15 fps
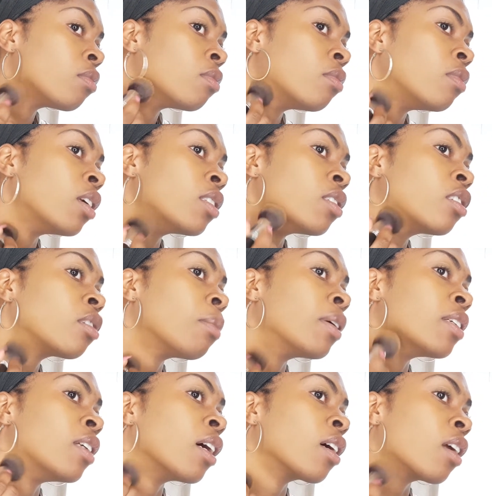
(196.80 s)
Blends into my
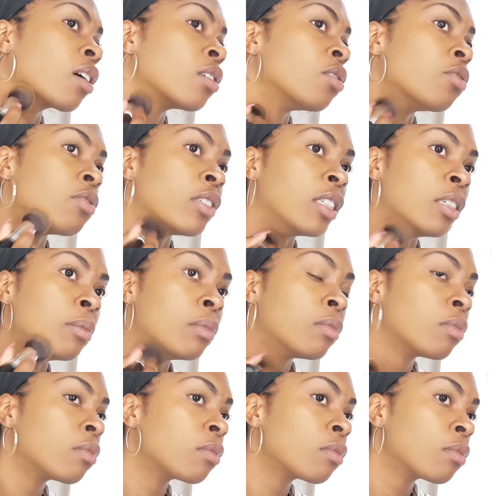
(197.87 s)
neck like a dream.
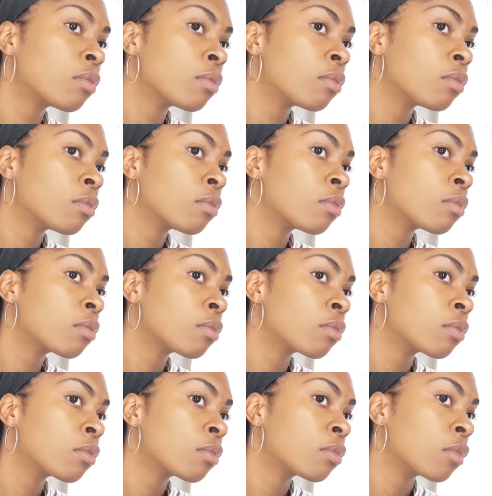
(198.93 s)

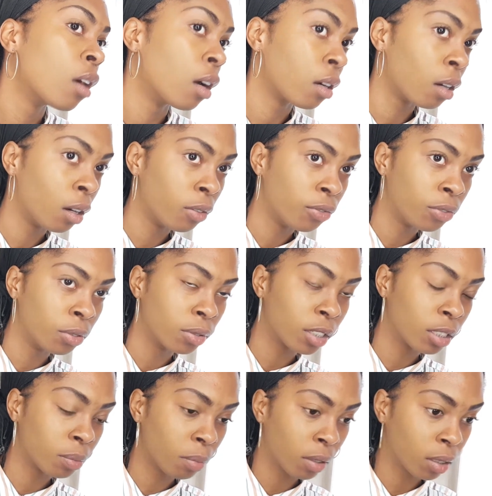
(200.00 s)
I can't fault
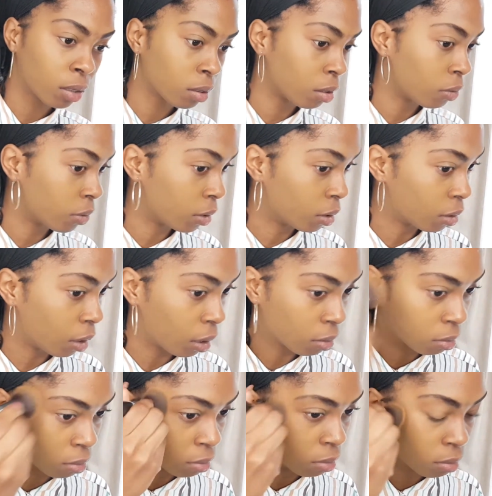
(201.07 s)
this product so far at
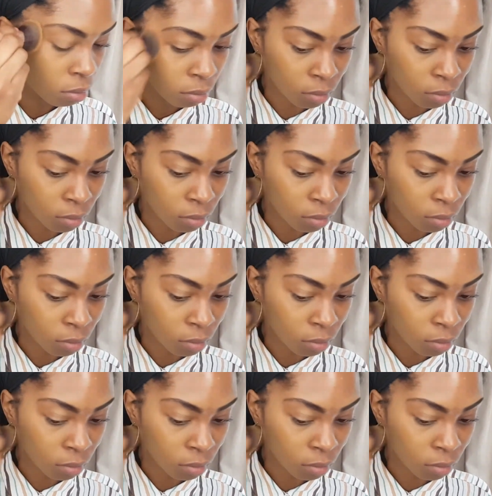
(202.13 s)
all.